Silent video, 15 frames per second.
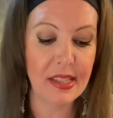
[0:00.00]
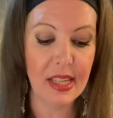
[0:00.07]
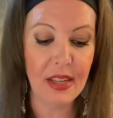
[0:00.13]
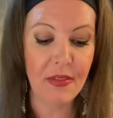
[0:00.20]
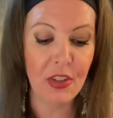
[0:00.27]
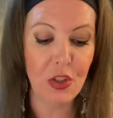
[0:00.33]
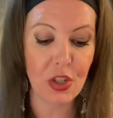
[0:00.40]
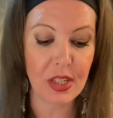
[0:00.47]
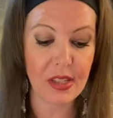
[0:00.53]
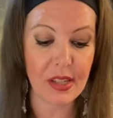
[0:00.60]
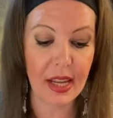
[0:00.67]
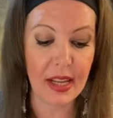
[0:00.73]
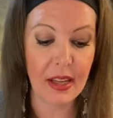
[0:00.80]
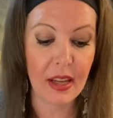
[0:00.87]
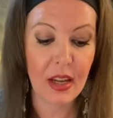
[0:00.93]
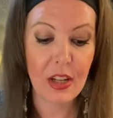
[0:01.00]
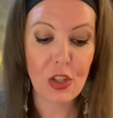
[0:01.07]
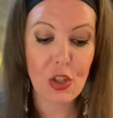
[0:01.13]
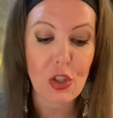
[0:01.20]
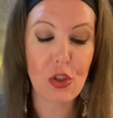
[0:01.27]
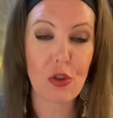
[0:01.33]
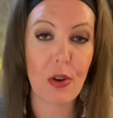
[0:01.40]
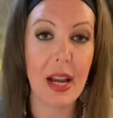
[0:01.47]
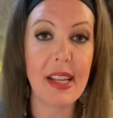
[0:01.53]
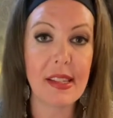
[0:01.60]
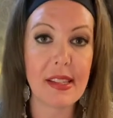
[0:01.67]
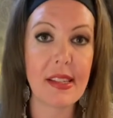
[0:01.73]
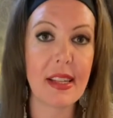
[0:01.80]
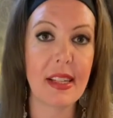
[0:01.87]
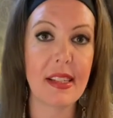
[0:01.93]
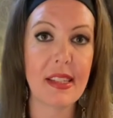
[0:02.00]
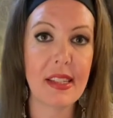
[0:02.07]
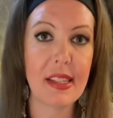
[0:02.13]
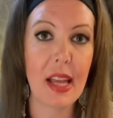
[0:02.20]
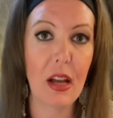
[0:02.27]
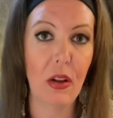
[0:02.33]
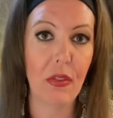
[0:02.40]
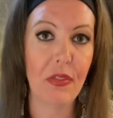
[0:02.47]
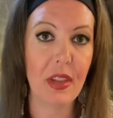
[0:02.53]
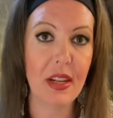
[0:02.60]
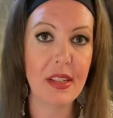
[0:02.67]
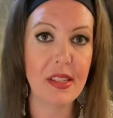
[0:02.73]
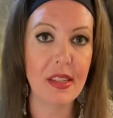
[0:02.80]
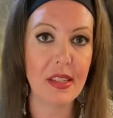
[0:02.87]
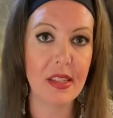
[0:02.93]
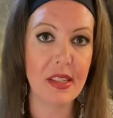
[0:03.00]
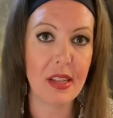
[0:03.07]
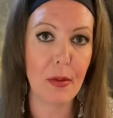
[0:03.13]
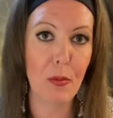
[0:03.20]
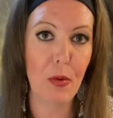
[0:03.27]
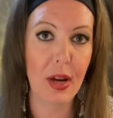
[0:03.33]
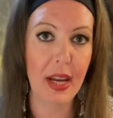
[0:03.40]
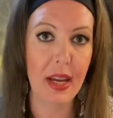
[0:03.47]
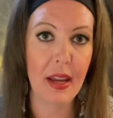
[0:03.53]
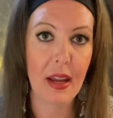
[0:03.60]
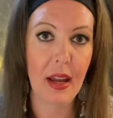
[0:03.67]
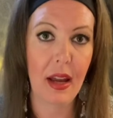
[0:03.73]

even just like stress itself that is in some way,